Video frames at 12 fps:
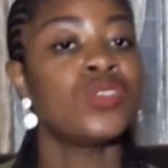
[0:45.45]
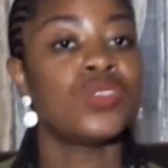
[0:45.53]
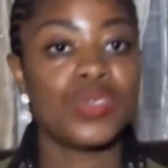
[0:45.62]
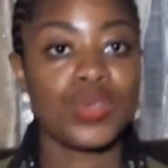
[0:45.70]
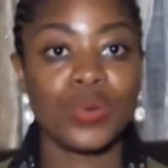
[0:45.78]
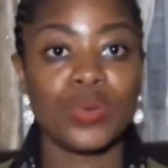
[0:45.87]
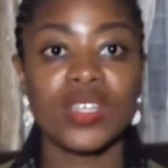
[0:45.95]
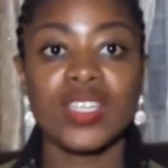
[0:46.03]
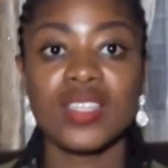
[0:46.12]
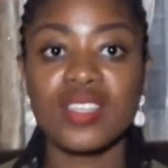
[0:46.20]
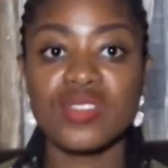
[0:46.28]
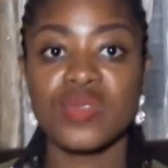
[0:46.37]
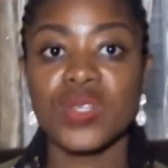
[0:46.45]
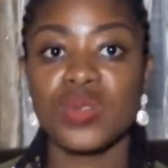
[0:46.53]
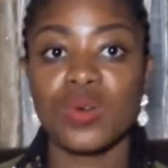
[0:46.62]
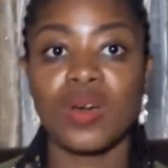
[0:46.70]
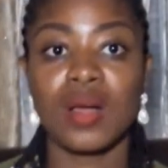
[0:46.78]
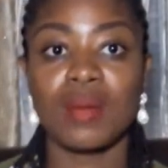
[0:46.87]
So in this
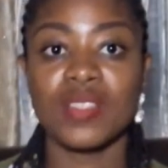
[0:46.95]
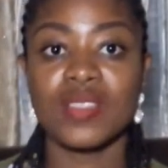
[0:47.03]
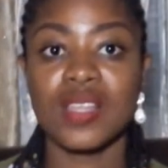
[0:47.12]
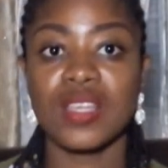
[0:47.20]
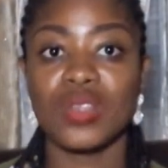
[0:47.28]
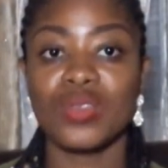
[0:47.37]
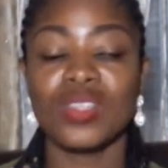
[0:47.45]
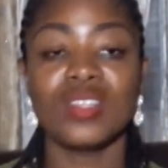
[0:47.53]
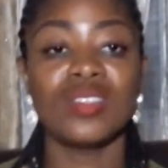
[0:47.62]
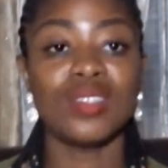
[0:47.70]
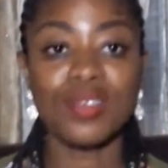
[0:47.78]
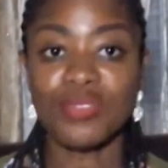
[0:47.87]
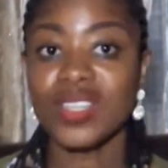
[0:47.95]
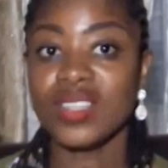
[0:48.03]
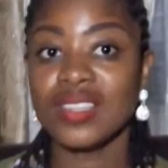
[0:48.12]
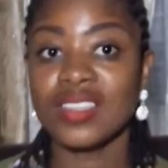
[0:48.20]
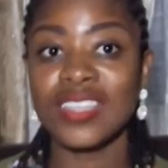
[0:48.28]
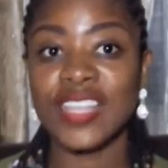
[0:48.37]
video, I'll be telling you the
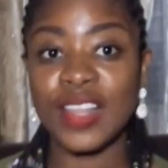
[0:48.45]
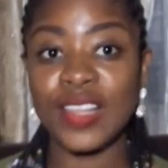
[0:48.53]
different